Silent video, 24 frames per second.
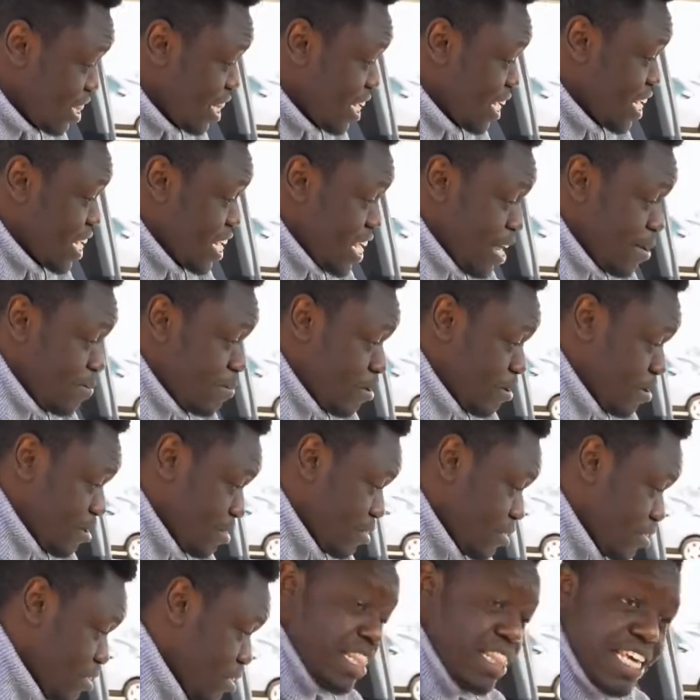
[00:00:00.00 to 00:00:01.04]
the
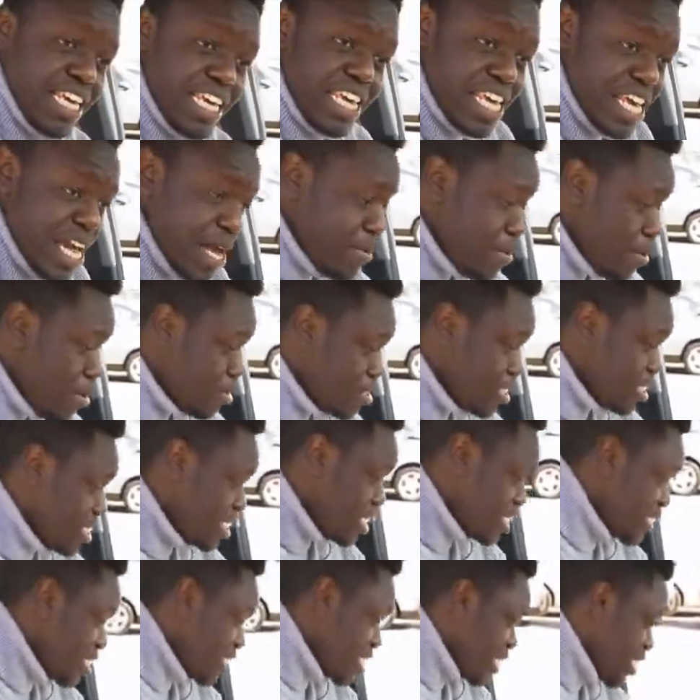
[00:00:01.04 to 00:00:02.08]
gearbox. The
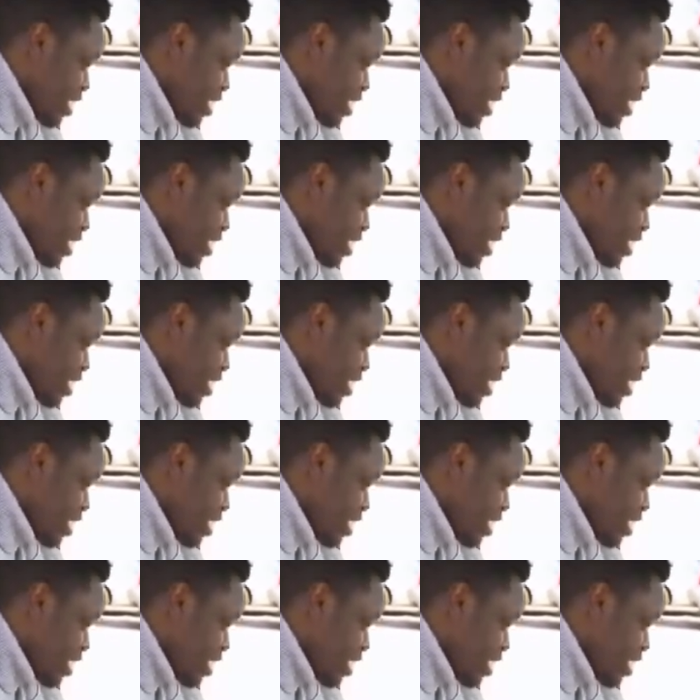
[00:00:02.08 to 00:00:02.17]
gearbox